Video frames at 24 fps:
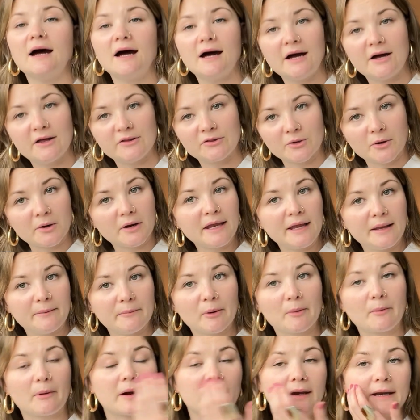other
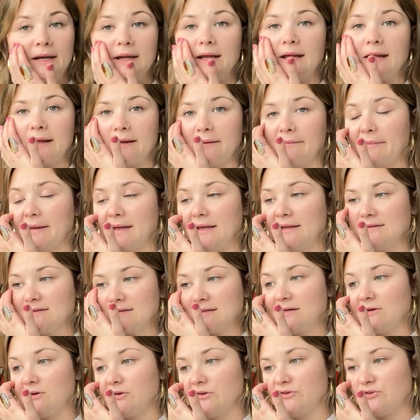email marketing campaigns
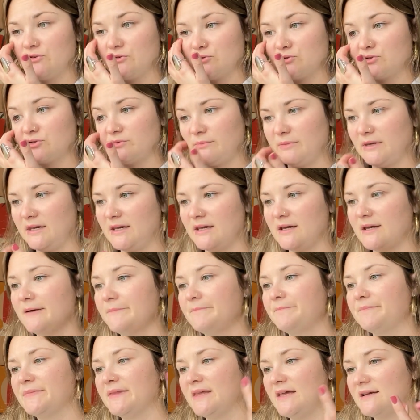and on social media,
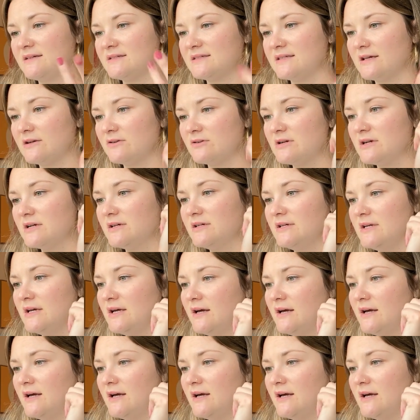etc.